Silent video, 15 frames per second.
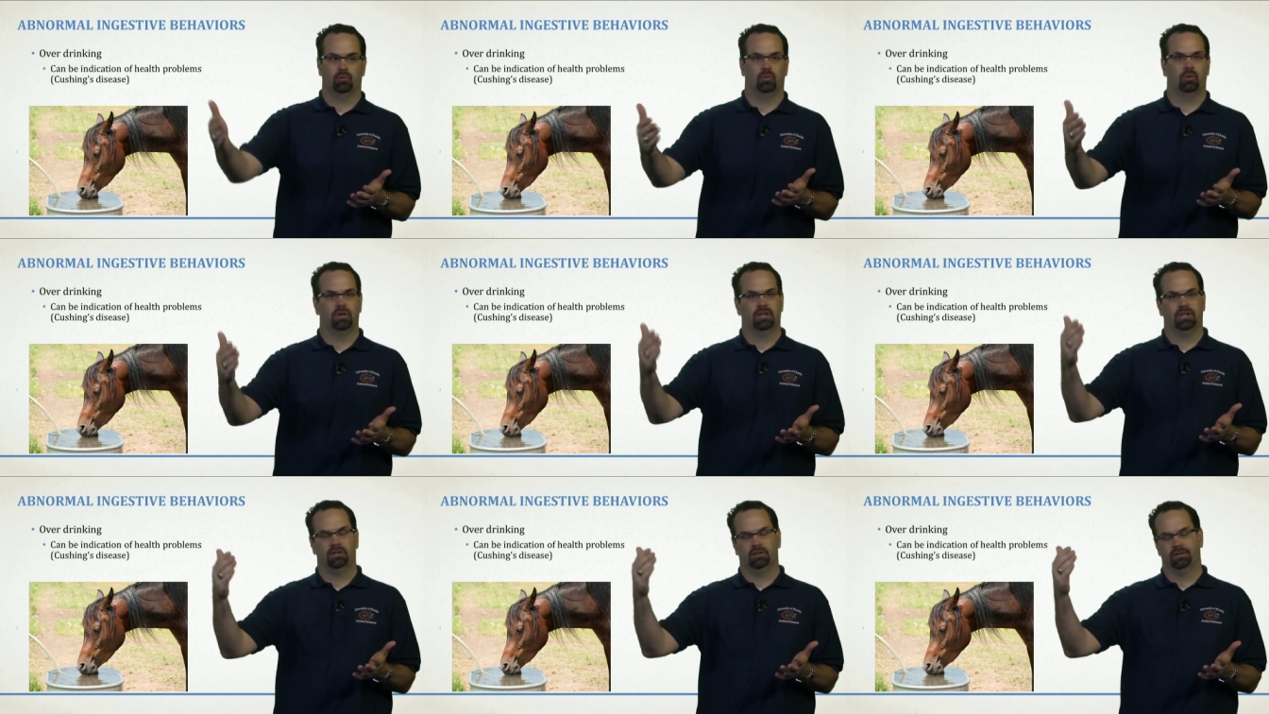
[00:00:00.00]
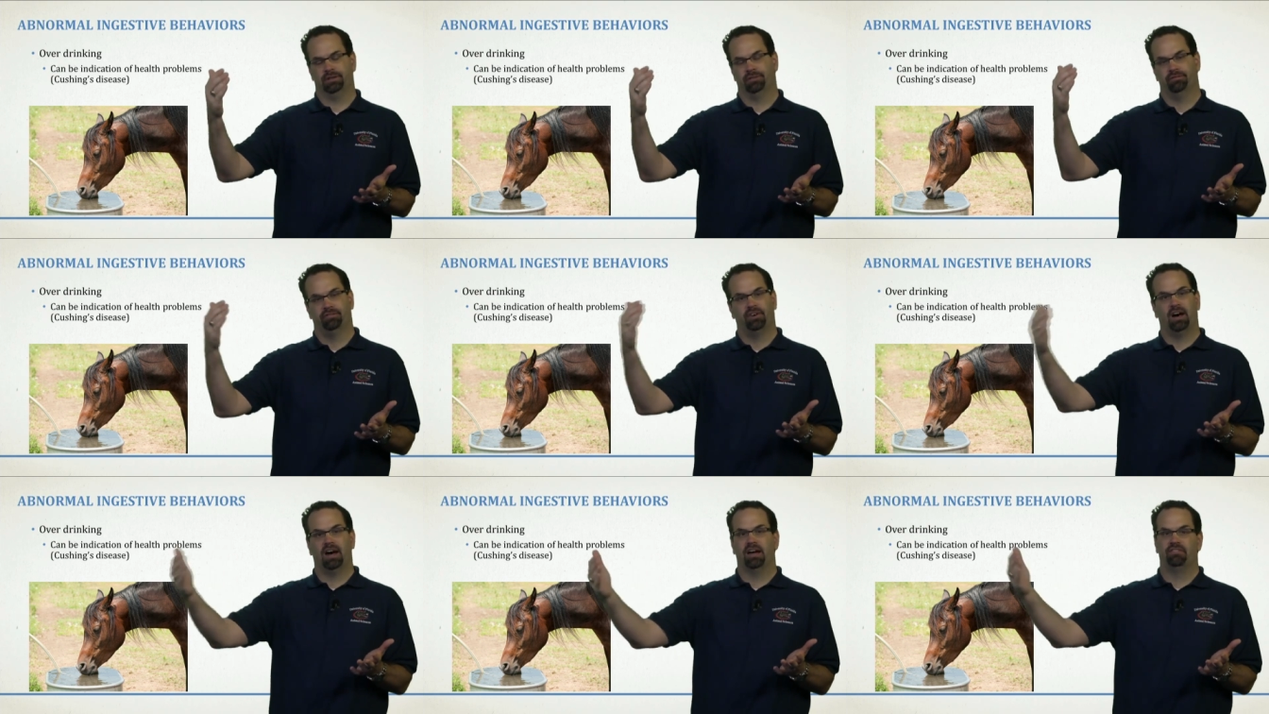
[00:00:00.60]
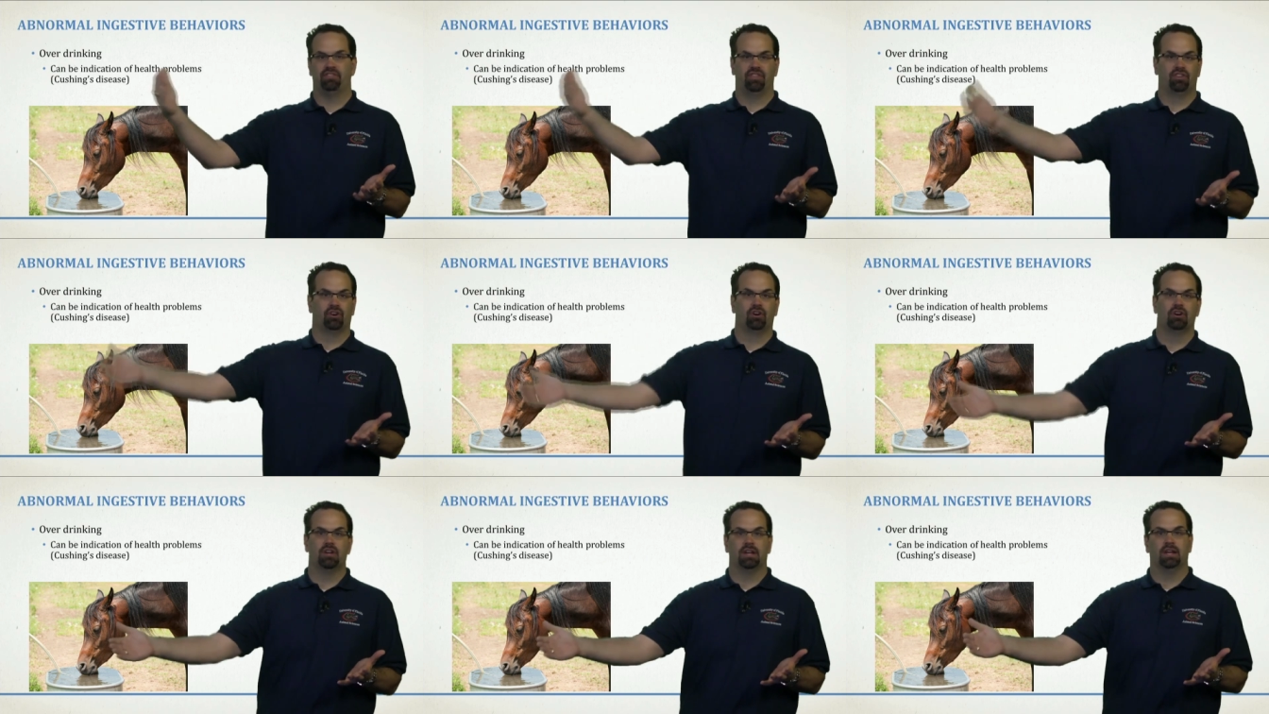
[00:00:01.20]
25,
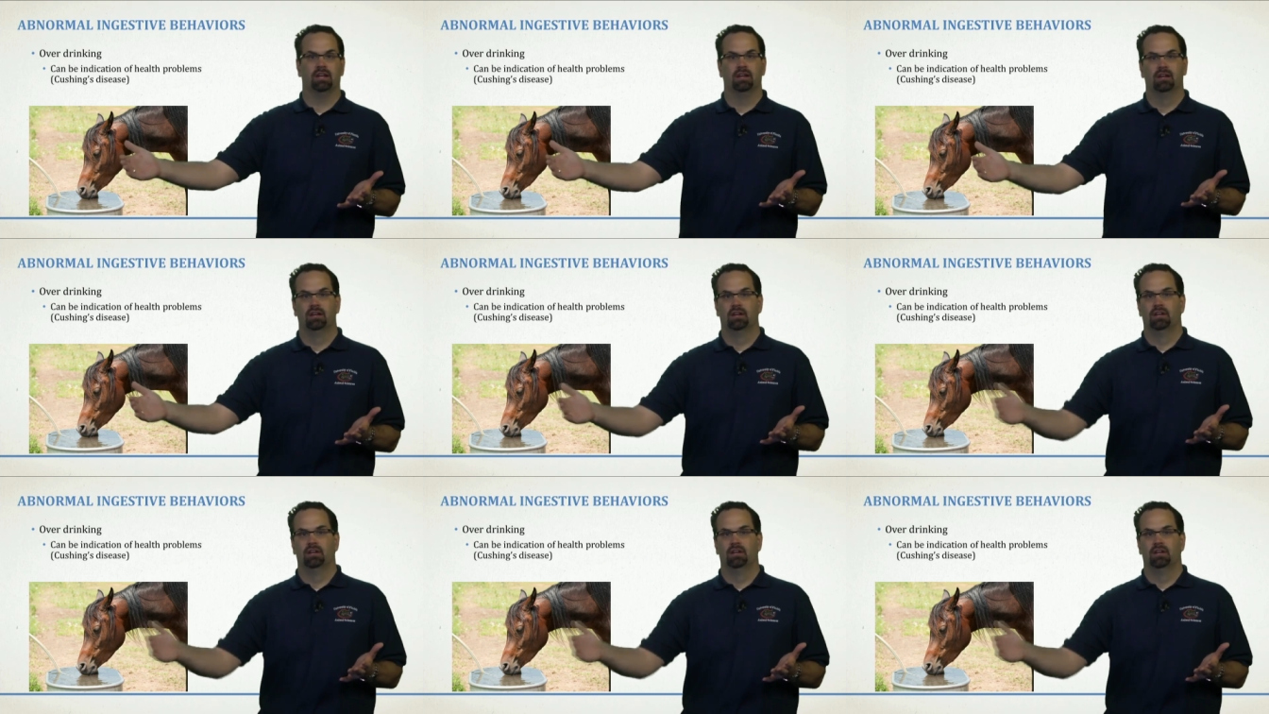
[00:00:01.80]
30,